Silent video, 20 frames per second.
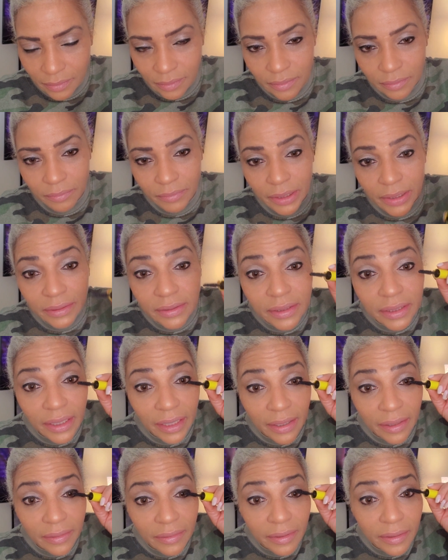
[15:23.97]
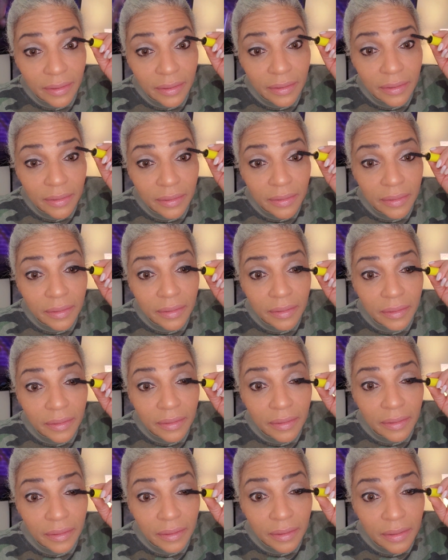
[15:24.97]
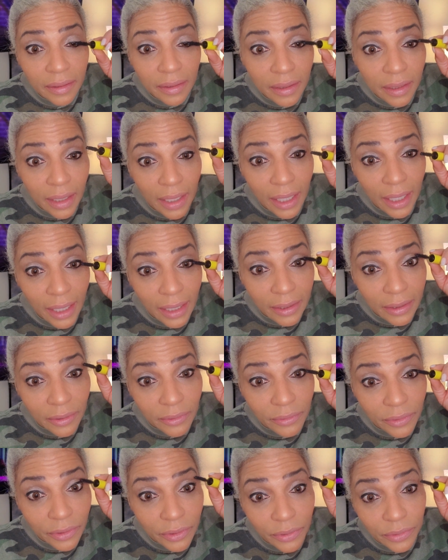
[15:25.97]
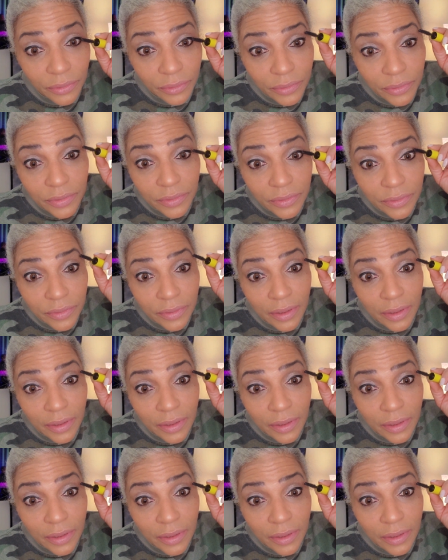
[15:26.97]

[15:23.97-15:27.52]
the mascara, I don't use